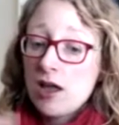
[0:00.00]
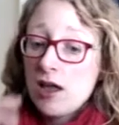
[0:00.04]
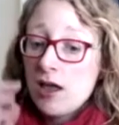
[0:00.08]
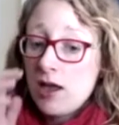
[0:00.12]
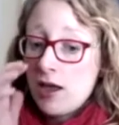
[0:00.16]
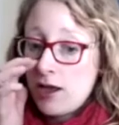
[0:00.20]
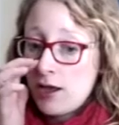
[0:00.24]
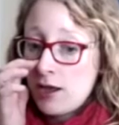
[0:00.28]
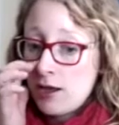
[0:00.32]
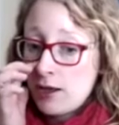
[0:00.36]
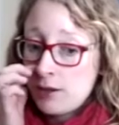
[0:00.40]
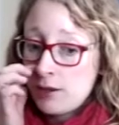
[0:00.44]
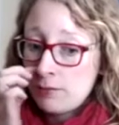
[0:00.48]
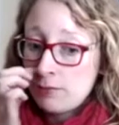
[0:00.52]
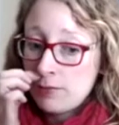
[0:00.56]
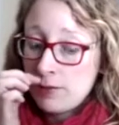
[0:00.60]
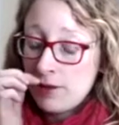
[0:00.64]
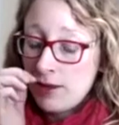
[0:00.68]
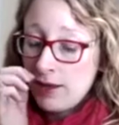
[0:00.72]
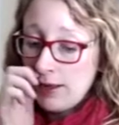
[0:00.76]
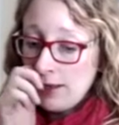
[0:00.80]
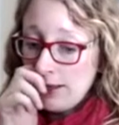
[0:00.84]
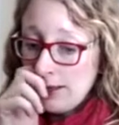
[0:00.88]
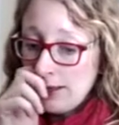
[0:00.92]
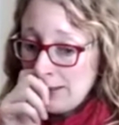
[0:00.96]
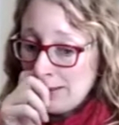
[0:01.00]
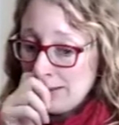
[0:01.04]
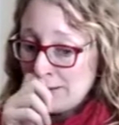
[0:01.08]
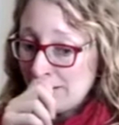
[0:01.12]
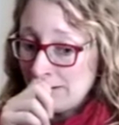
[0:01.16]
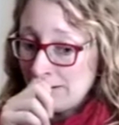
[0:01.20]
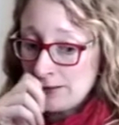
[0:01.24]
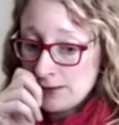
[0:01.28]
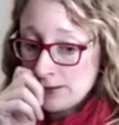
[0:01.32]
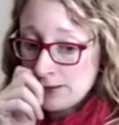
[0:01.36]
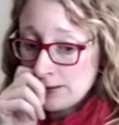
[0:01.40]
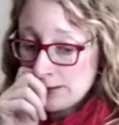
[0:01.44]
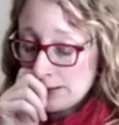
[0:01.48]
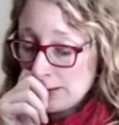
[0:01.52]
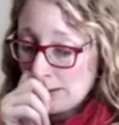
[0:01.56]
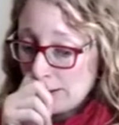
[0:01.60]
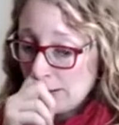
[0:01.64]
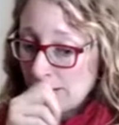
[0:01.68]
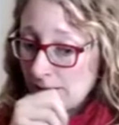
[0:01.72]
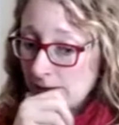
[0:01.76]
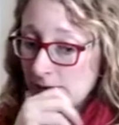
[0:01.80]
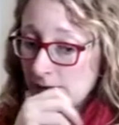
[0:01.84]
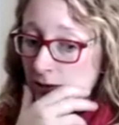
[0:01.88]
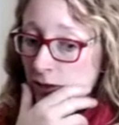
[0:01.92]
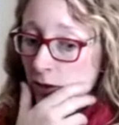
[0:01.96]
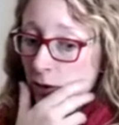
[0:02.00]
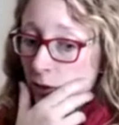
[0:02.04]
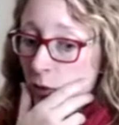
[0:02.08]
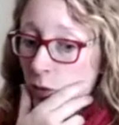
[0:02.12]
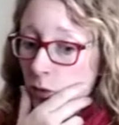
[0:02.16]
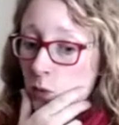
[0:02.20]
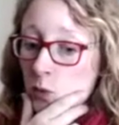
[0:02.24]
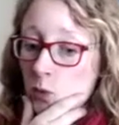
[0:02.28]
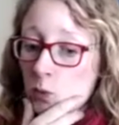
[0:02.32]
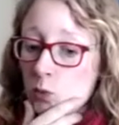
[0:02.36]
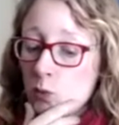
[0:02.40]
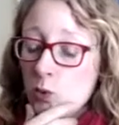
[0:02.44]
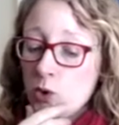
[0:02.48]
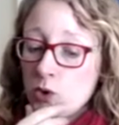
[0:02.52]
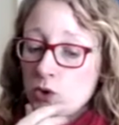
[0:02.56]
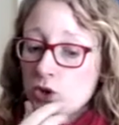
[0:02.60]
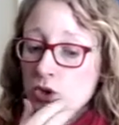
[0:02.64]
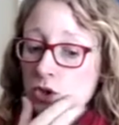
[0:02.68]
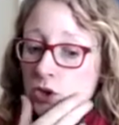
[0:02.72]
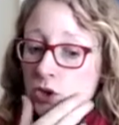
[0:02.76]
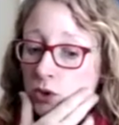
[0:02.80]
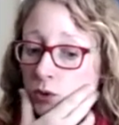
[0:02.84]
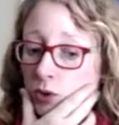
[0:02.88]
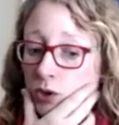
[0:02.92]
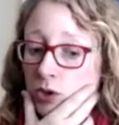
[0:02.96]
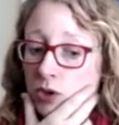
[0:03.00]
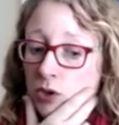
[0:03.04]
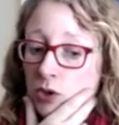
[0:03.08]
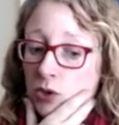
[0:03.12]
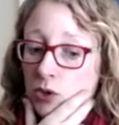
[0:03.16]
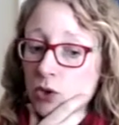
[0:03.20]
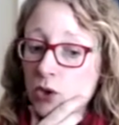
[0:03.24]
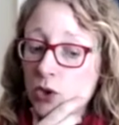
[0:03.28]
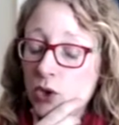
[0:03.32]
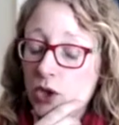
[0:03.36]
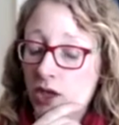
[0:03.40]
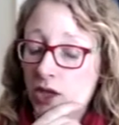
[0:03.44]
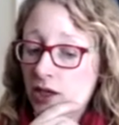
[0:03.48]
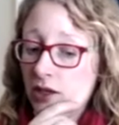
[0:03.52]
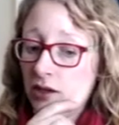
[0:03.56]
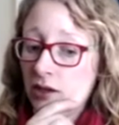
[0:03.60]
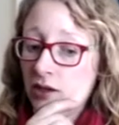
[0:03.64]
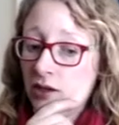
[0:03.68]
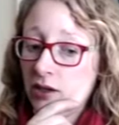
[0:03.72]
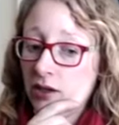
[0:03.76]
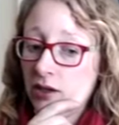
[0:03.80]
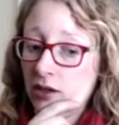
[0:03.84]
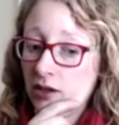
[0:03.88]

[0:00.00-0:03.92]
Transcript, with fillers: um, and so what do you think